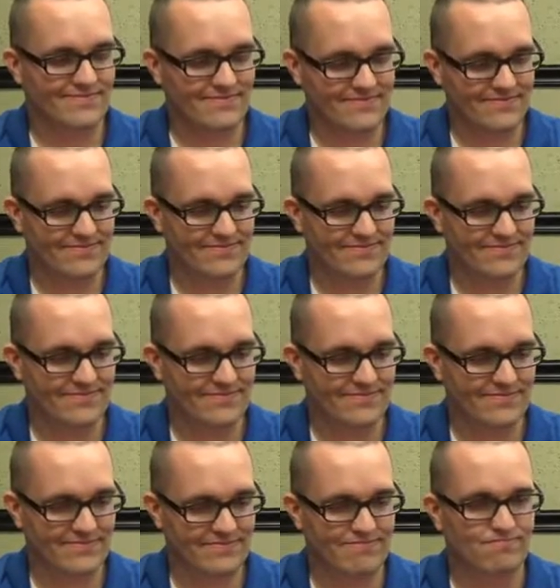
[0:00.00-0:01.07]

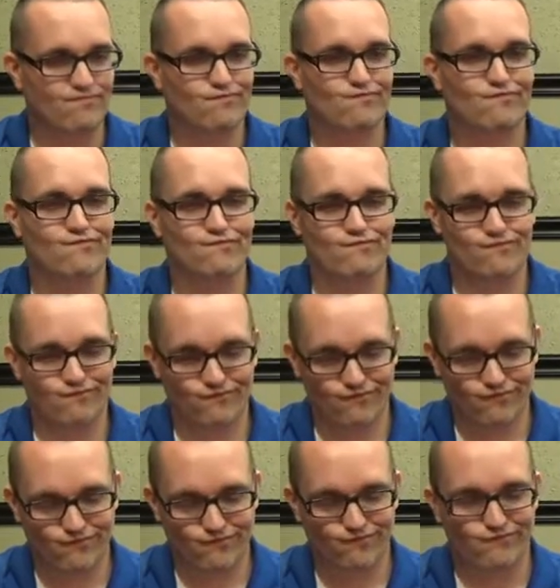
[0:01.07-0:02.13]

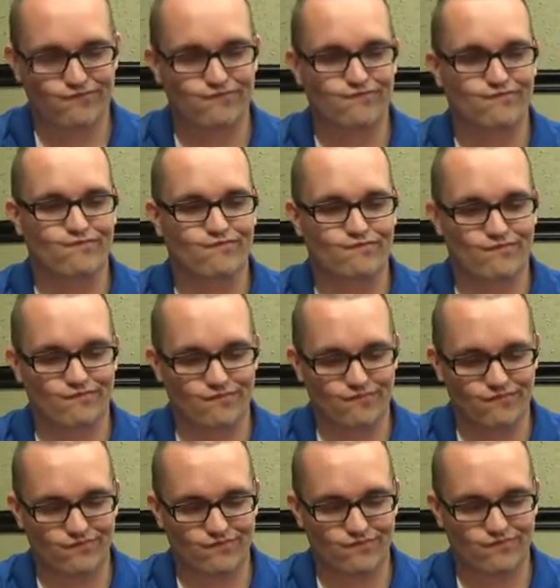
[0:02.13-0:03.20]

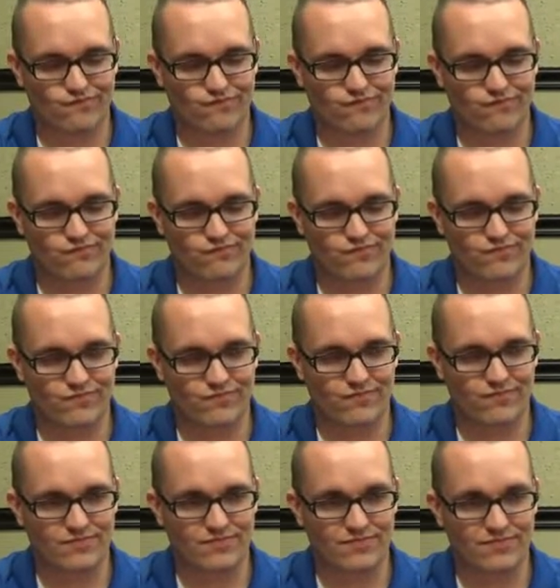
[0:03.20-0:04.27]

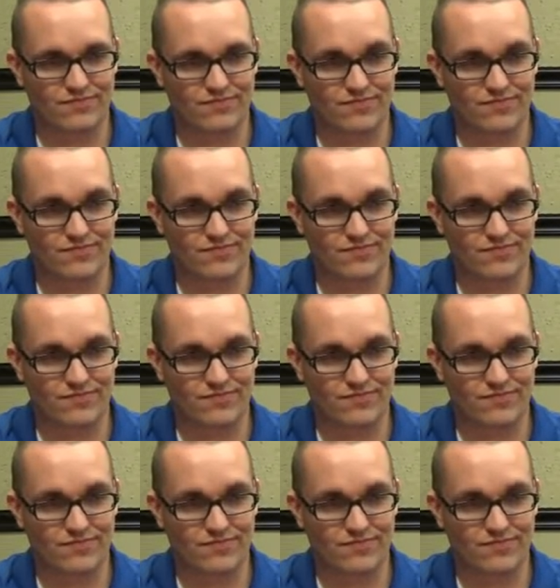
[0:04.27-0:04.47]
(not speaking)